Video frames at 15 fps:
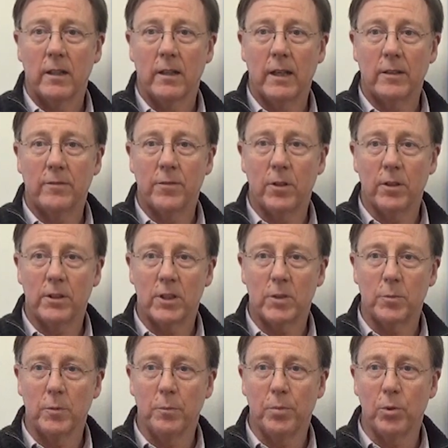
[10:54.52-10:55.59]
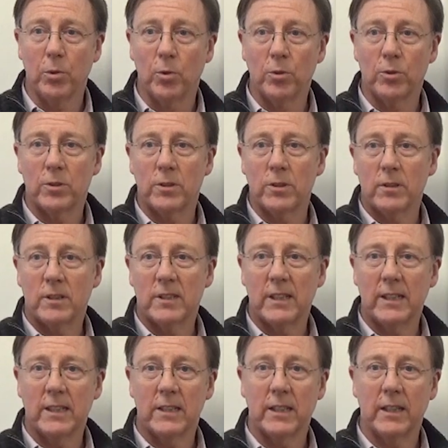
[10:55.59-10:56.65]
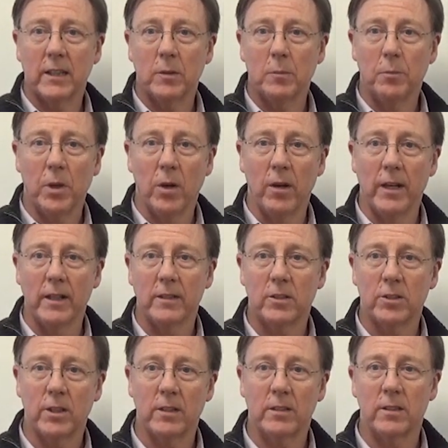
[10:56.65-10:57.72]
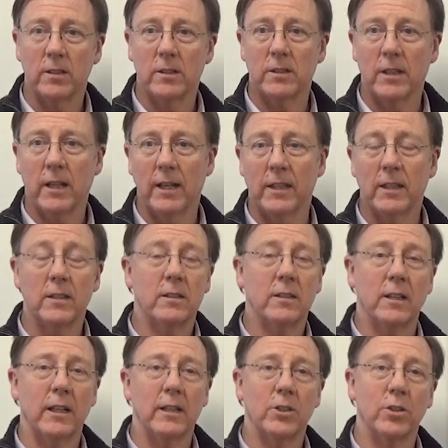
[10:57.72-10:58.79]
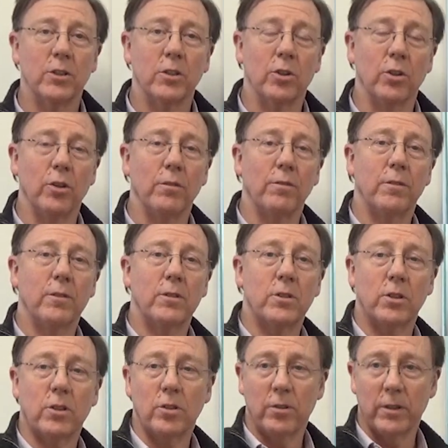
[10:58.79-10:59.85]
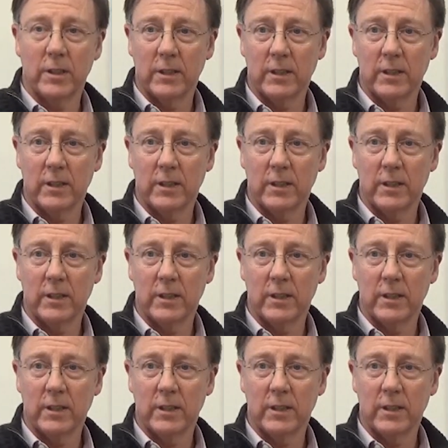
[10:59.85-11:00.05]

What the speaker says: advertisement boards, seating, blinds, shutters, and the installation of security